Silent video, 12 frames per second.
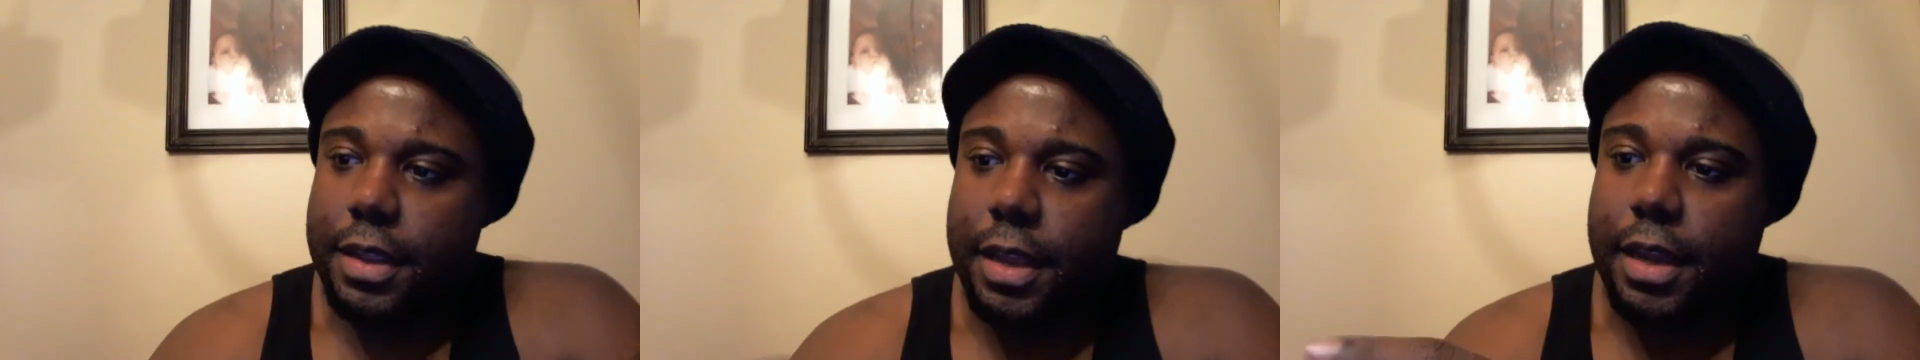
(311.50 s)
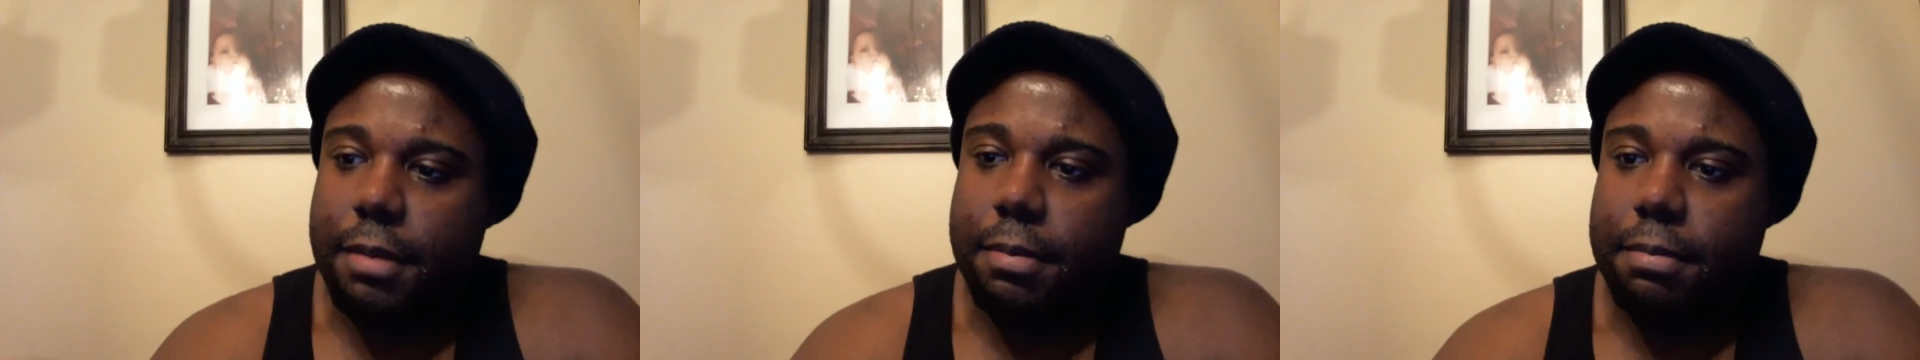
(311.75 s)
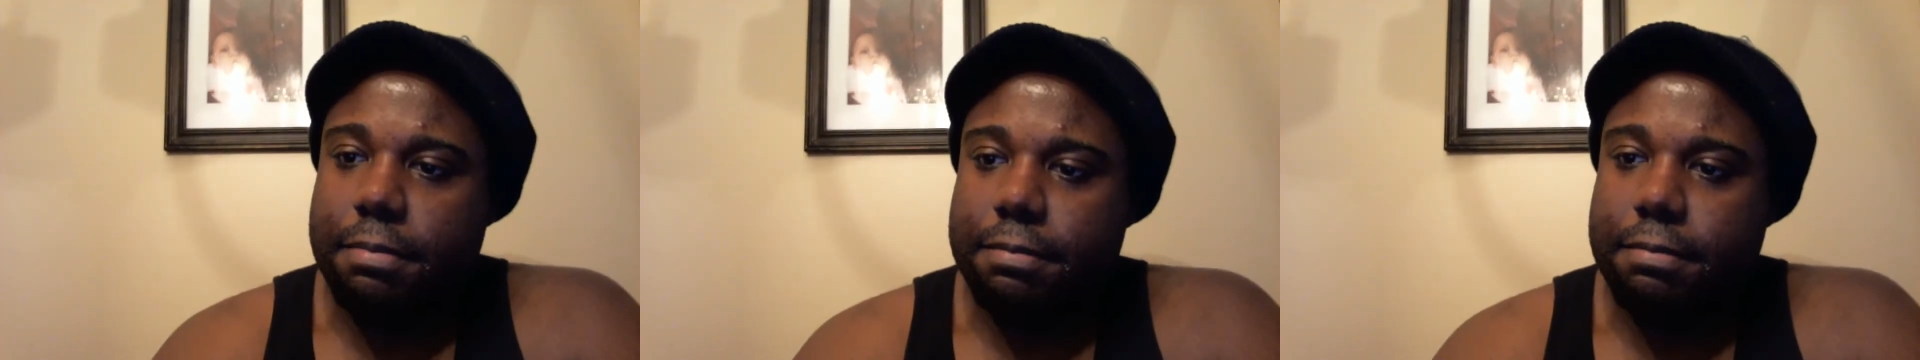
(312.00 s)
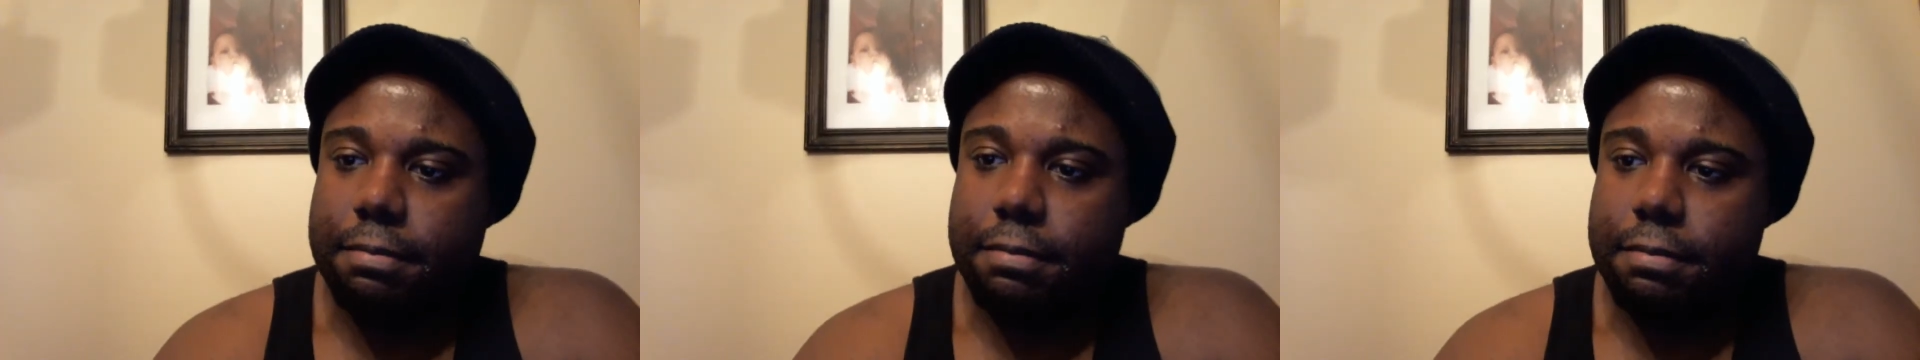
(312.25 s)
Um,
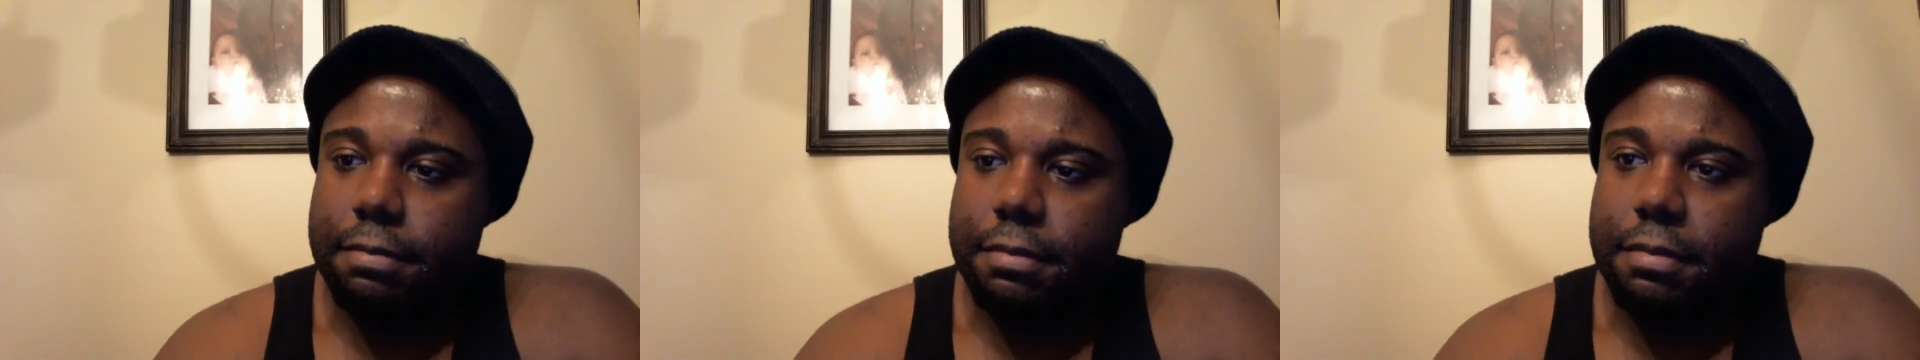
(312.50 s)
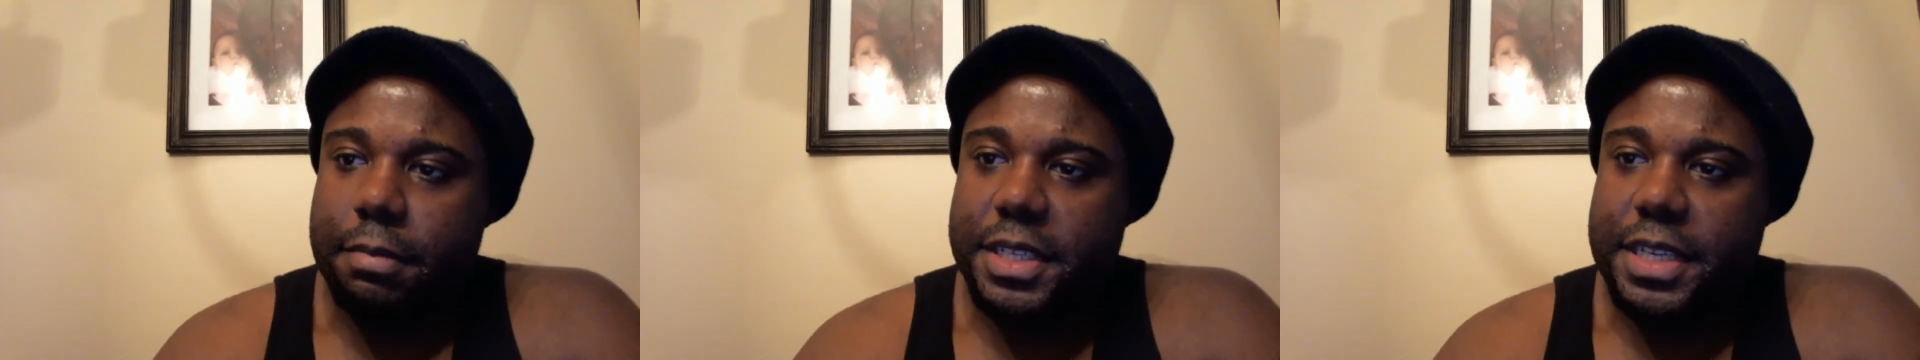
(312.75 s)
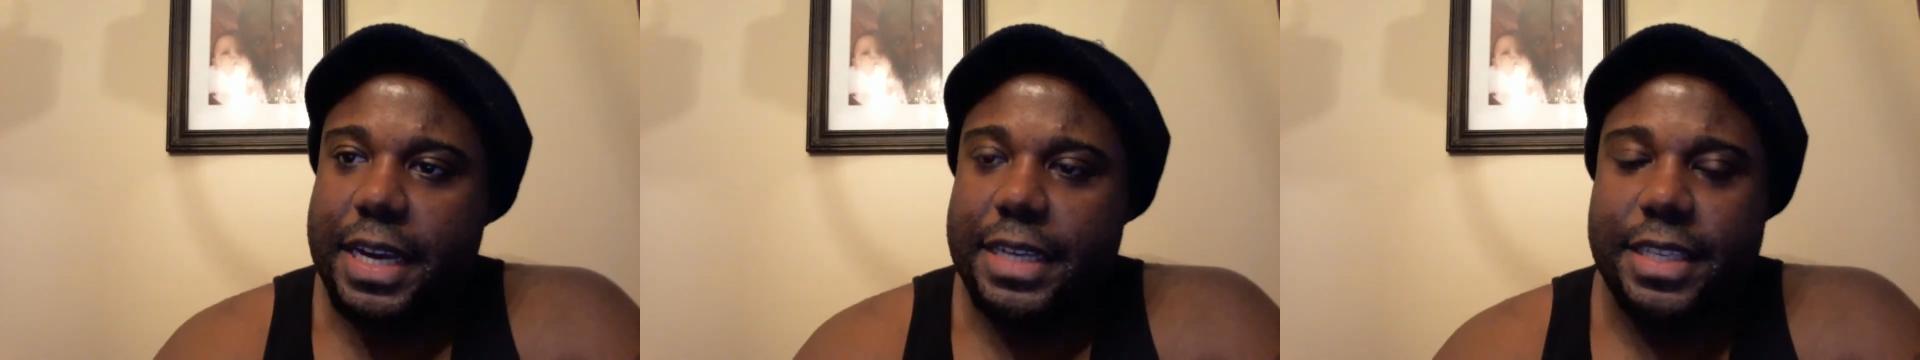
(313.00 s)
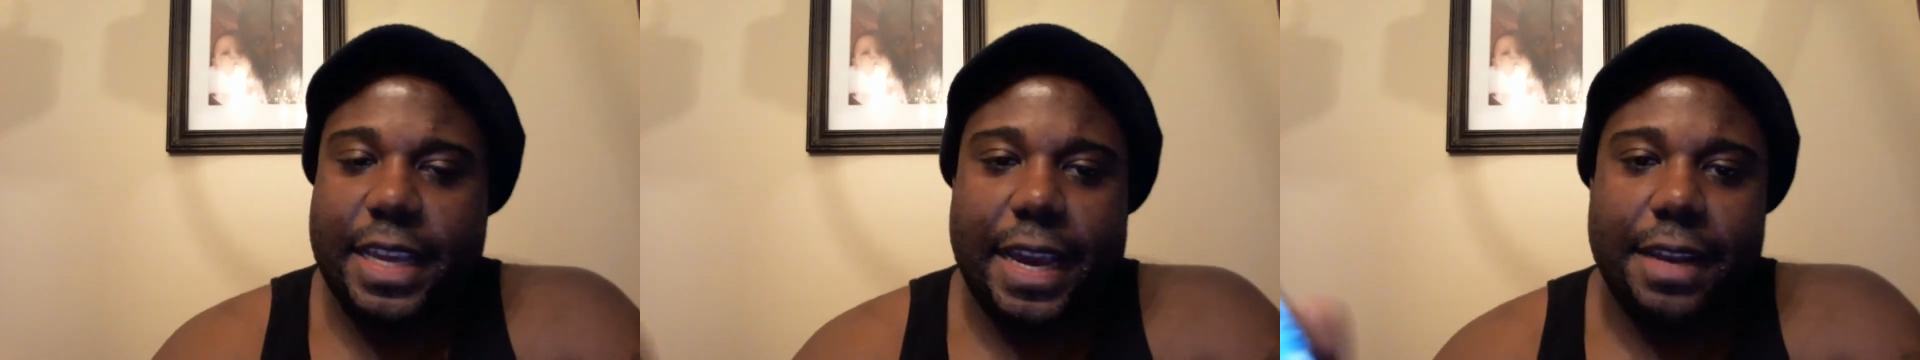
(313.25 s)

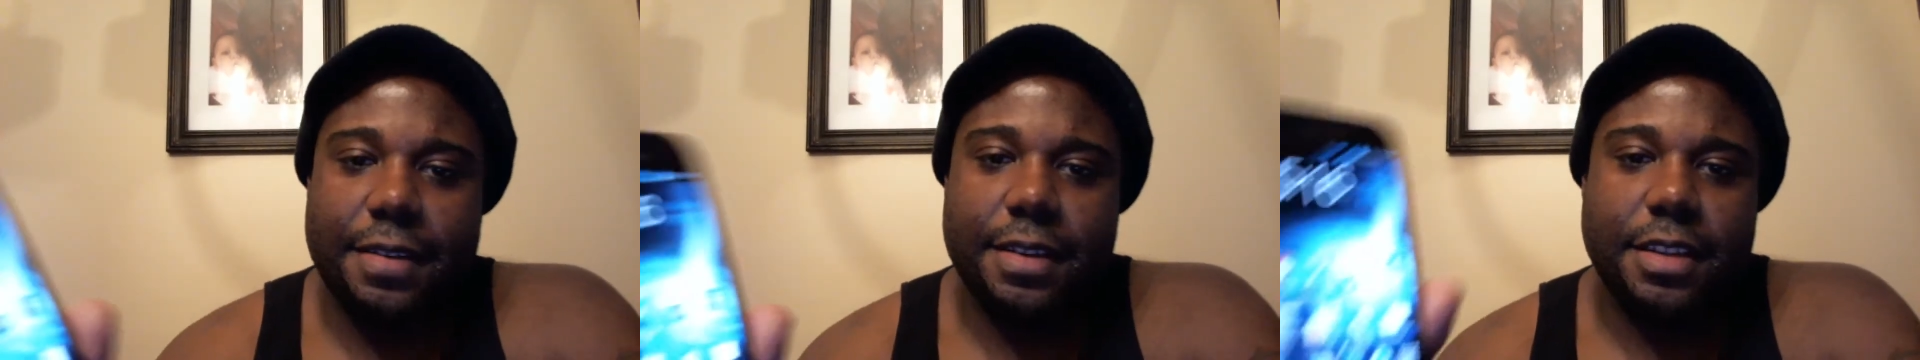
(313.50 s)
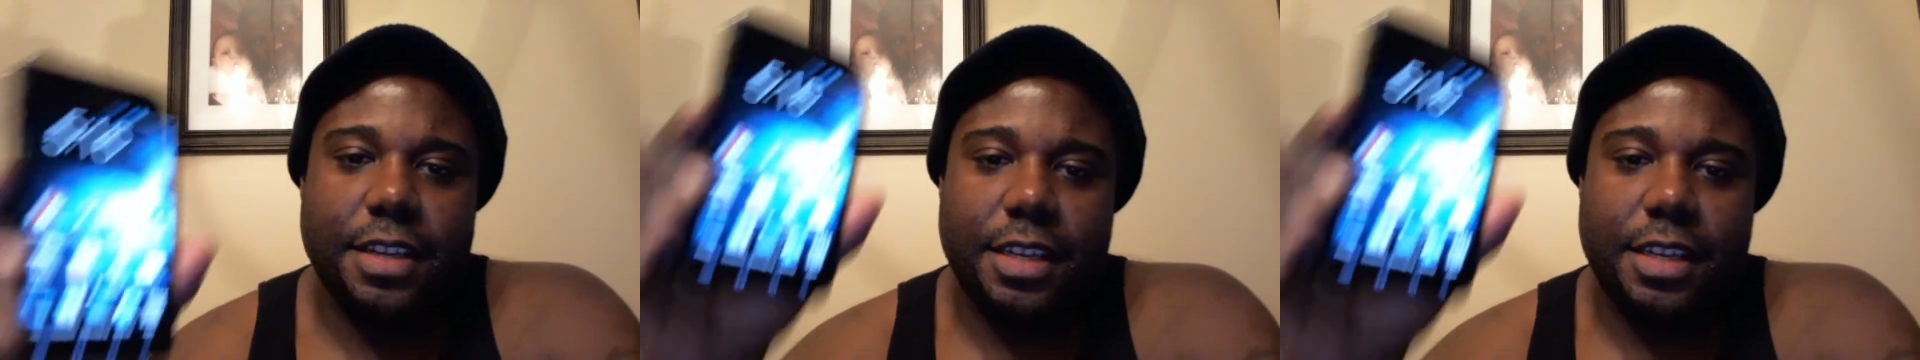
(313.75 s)
besides that,